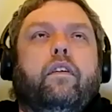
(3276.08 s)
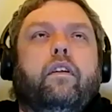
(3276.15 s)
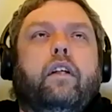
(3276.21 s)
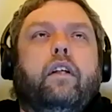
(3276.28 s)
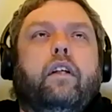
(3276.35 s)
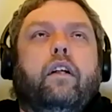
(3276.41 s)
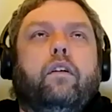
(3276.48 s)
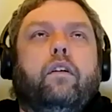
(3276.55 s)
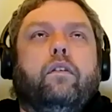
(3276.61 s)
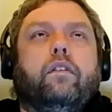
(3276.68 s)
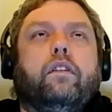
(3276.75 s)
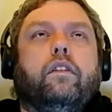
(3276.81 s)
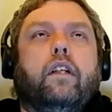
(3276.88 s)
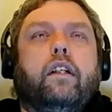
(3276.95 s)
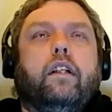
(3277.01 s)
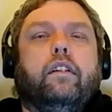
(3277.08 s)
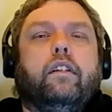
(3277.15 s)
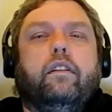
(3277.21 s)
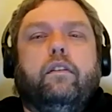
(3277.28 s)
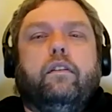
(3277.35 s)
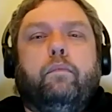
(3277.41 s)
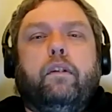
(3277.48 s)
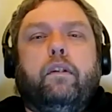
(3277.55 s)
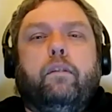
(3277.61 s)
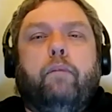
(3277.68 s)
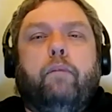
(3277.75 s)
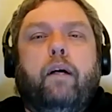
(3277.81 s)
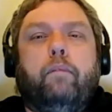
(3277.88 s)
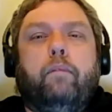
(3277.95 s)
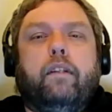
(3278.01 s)
getting old sucks, and there's a bunch of
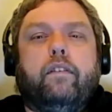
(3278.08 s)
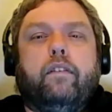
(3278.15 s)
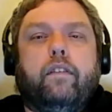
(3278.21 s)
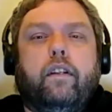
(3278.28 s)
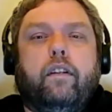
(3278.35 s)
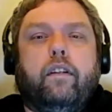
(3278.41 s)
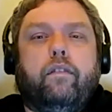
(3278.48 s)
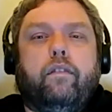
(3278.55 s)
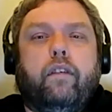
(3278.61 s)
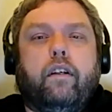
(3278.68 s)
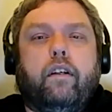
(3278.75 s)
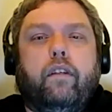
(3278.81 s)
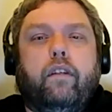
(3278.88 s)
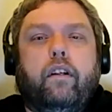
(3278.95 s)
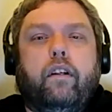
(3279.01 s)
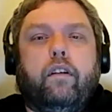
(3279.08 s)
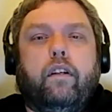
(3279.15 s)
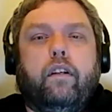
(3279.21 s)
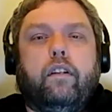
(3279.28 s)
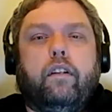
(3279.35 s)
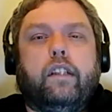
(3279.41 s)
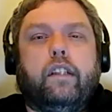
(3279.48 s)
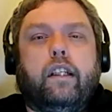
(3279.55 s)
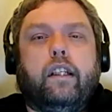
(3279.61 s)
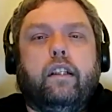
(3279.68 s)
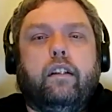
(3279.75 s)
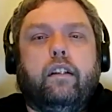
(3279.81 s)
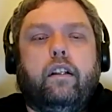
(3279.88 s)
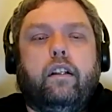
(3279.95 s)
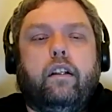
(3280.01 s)
puppets in the fucking video that are singing
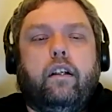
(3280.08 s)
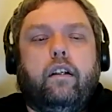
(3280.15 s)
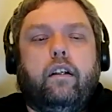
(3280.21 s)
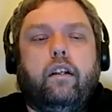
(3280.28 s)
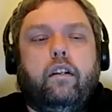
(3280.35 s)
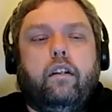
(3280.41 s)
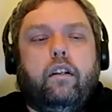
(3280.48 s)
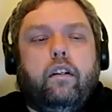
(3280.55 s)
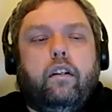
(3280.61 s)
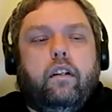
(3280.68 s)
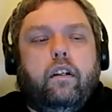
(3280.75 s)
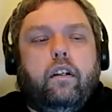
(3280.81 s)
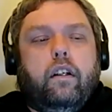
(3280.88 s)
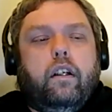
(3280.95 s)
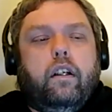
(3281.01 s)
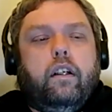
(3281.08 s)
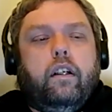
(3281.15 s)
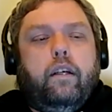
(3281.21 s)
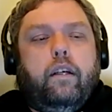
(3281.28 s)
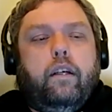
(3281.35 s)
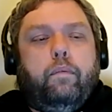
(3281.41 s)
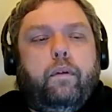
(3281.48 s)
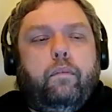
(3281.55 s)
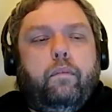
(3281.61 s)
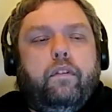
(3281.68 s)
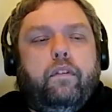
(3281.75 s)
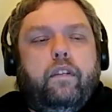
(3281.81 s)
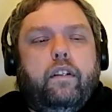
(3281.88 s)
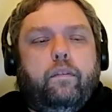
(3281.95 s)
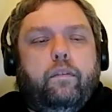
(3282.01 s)
and that. Uh, okay. Yeah, pretty much
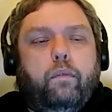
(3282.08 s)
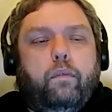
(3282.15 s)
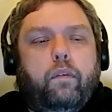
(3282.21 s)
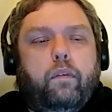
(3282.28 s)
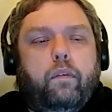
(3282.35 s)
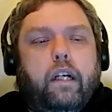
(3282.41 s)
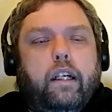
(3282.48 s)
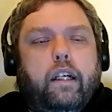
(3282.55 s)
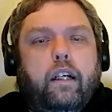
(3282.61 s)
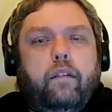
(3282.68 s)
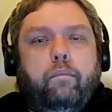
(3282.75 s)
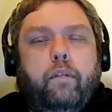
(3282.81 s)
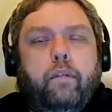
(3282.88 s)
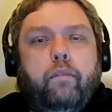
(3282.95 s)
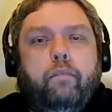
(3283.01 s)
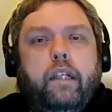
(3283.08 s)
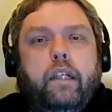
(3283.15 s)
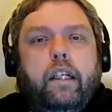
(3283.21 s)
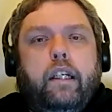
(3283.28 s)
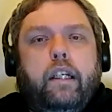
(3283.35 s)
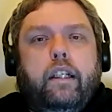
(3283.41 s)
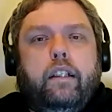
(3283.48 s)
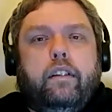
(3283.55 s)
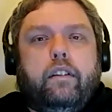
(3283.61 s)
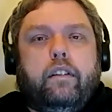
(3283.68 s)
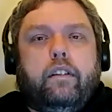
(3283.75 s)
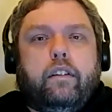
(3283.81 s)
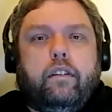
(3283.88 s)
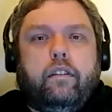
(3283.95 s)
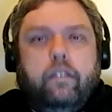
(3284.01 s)
says where we're at now: bum knees
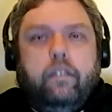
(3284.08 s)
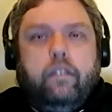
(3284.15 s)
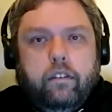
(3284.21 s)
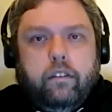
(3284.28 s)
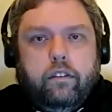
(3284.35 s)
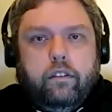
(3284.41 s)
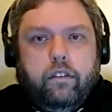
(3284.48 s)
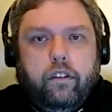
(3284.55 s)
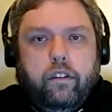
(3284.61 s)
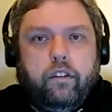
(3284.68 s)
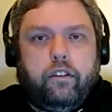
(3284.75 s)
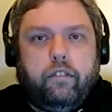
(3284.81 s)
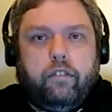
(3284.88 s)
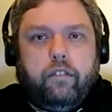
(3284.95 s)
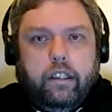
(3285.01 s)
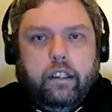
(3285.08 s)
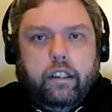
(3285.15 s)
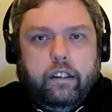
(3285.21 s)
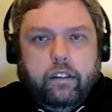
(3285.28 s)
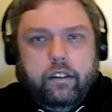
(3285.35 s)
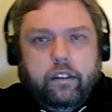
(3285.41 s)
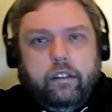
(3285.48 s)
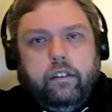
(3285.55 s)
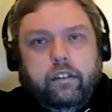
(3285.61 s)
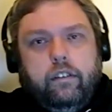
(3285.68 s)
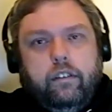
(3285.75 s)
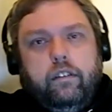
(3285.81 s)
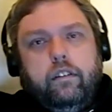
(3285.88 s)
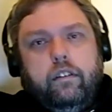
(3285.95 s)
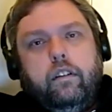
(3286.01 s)
and surgeries and
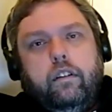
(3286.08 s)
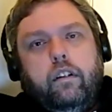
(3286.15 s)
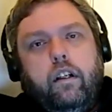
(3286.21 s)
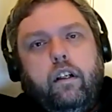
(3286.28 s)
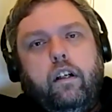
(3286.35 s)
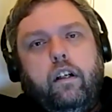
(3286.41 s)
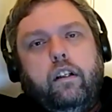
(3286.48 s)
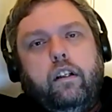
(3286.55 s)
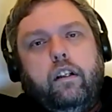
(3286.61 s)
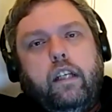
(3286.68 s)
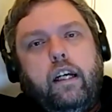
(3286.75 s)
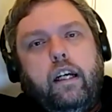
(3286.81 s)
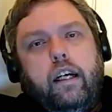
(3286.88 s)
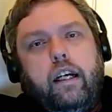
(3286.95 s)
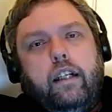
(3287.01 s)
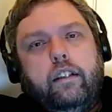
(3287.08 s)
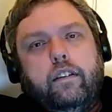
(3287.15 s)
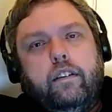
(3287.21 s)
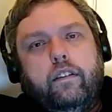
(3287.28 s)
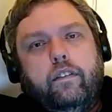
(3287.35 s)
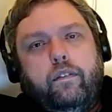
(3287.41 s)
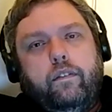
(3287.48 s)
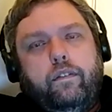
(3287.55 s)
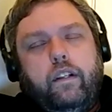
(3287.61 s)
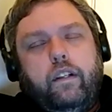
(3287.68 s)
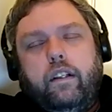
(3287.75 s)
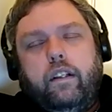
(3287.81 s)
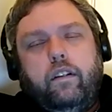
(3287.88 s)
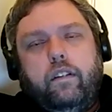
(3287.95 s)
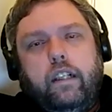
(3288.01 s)
heart attacks and
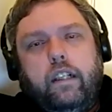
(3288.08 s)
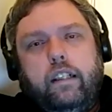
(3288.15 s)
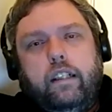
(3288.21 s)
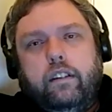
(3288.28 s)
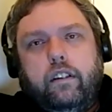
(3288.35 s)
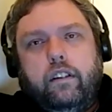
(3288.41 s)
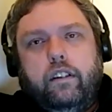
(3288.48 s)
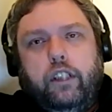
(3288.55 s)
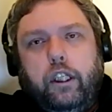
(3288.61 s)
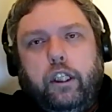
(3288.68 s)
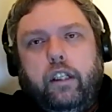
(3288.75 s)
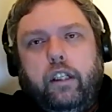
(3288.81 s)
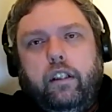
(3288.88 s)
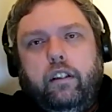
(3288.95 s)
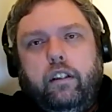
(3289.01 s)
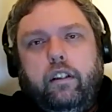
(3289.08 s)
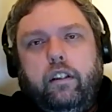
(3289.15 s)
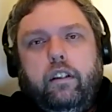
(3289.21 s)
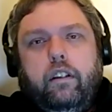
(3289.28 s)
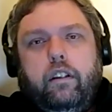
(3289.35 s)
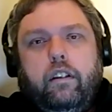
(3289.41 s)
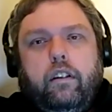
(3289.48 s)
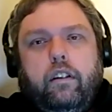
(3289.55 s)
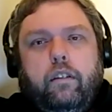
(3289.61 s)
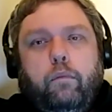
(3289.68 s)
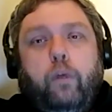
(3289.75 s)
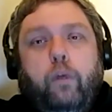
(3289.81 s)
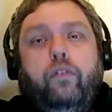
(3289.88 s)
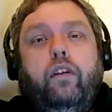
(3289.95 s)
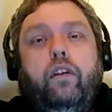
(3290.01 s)
fucking all kinds of good shit.
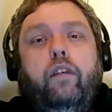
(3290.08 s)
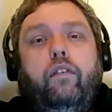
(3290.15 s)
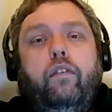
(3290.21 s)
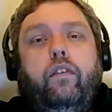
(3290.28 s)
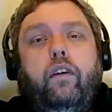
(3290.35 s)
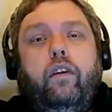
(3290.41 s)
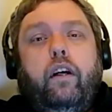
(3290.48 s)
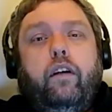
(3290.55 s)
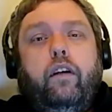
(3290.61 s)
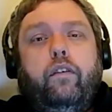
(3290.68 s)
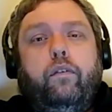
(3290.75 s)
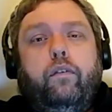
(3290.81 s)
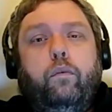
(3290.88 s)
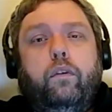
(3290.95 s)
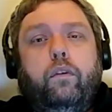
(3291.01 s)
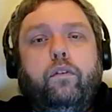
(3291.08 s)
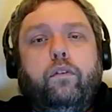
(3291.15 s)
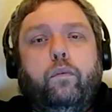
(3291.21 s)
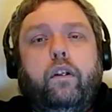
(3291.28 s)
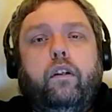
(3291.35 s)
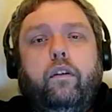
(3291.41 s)
Mostly everything I go through once a week